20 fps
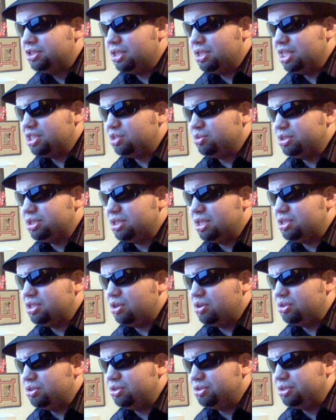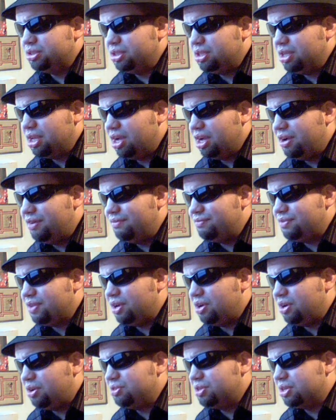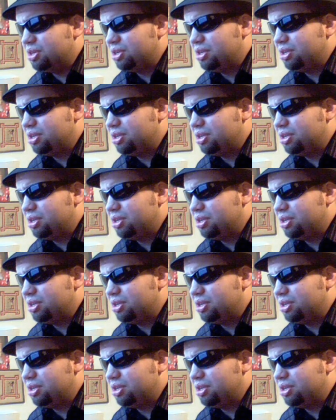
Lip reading: So this was the total of all